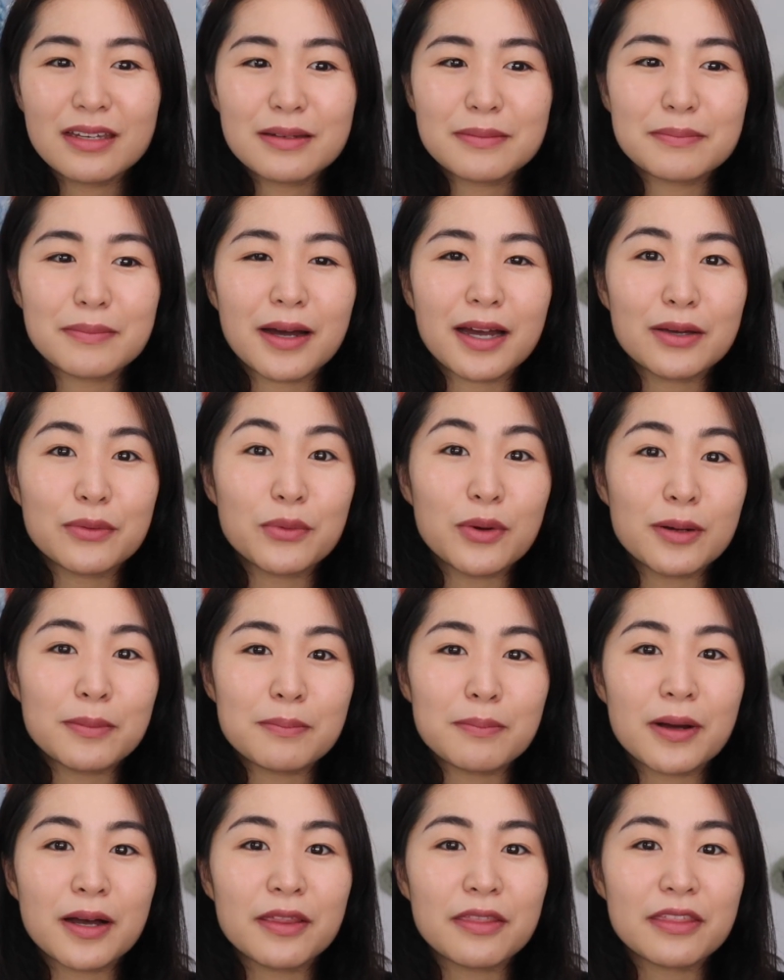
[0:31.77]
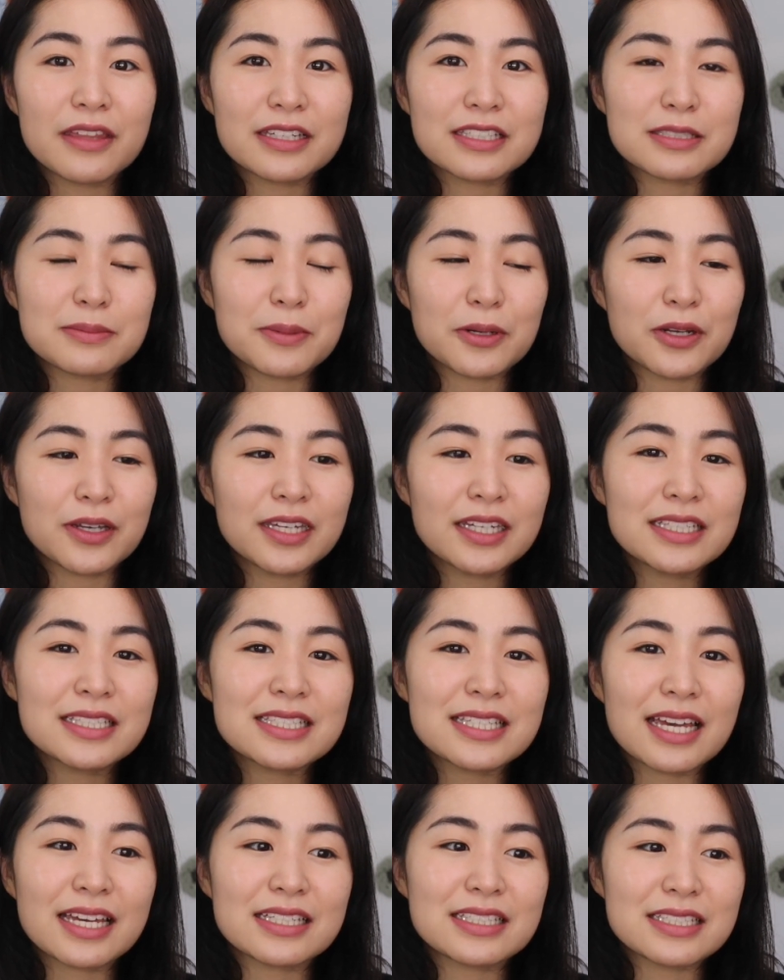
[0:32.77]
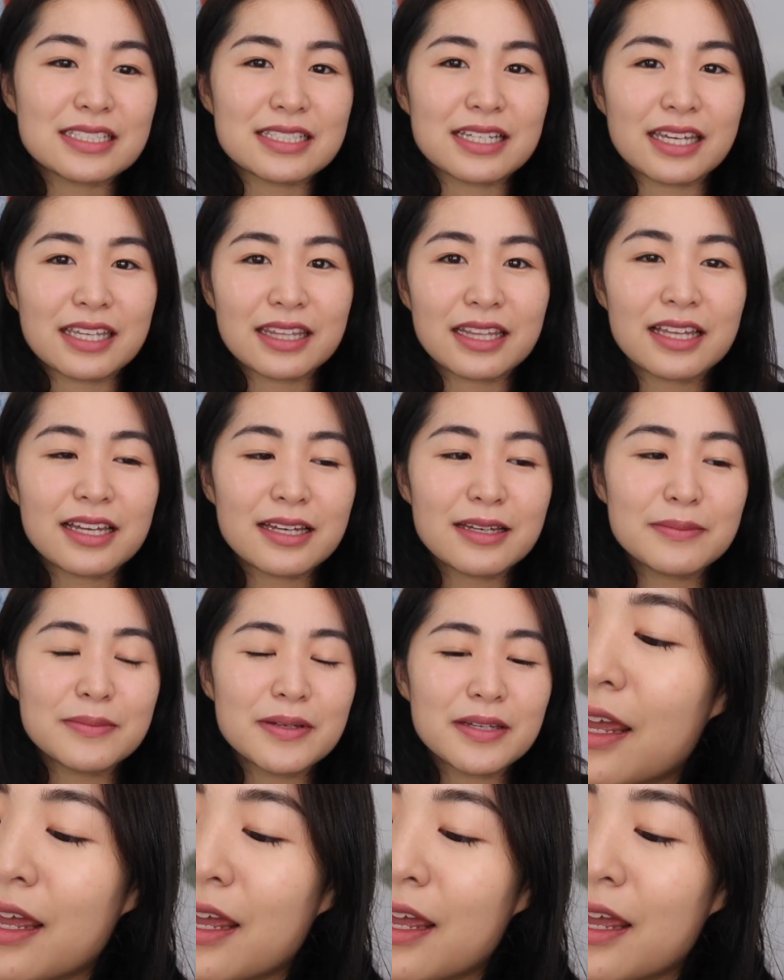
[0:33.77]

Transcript: my 1-month experience at Designlab.